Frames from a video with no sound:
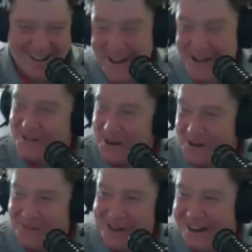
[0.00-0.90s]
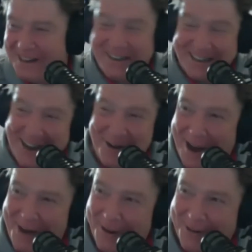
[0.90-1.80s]
Lord rest him. But am
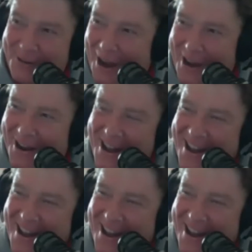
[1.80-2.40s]
I wrong?